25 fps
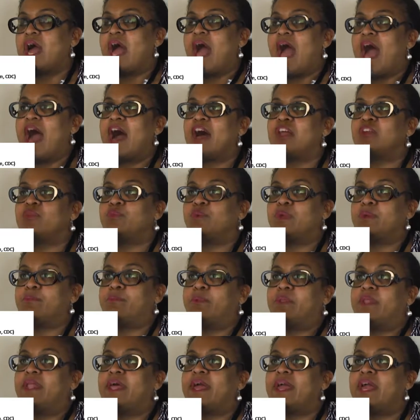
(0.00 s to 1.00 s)
How do we
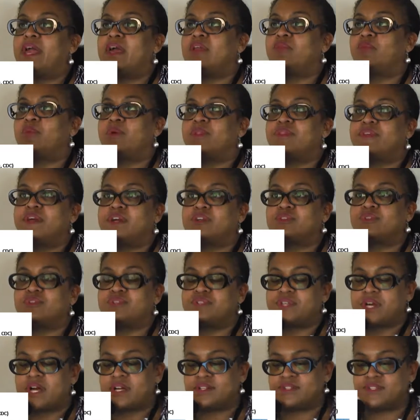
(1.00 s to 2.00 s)
plan with
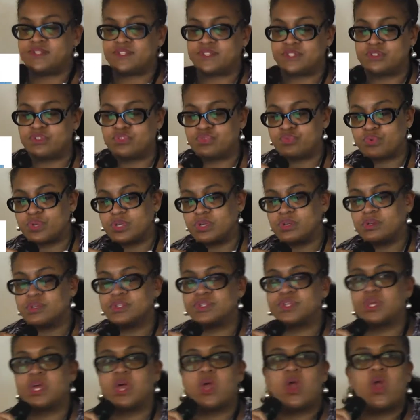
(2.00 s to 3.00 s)
exercises and
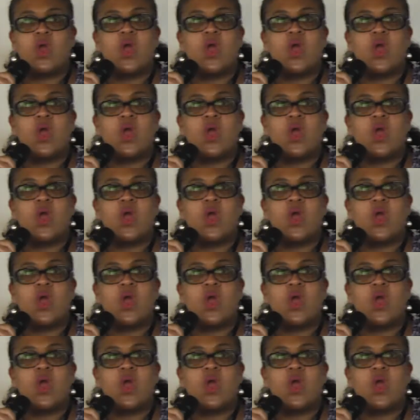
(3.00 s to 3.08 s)
drills?